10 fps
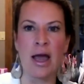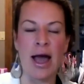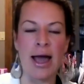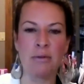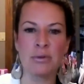
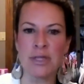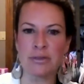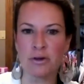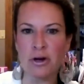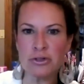I was at
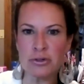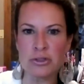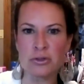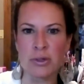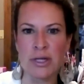the grocery
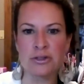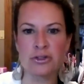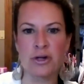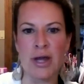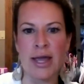store
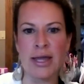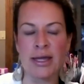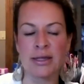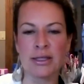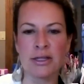yesterday,
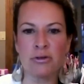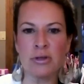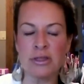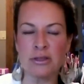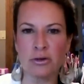and
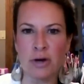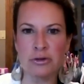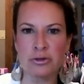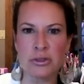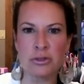literally the
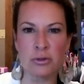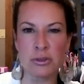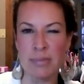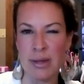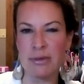grocery store
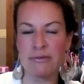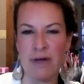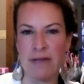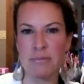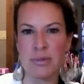is maybe
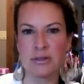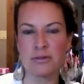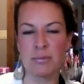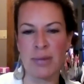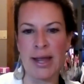5 minutes
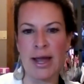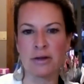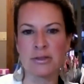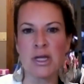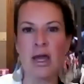from my
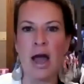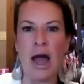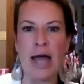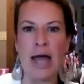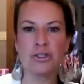house.
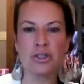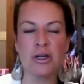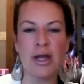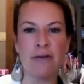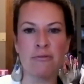I should
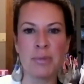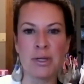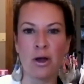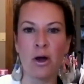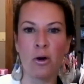have
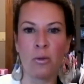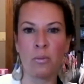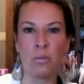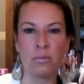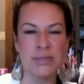been
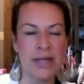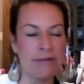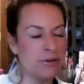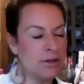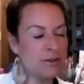home
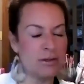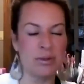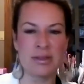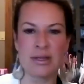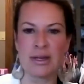definitely
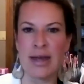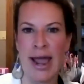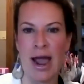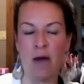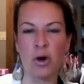within an
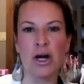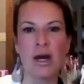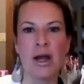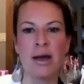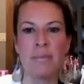hour.
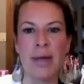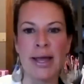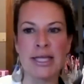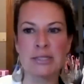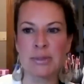My
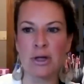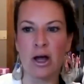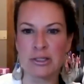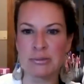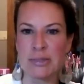husband
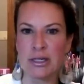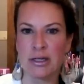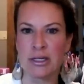calls me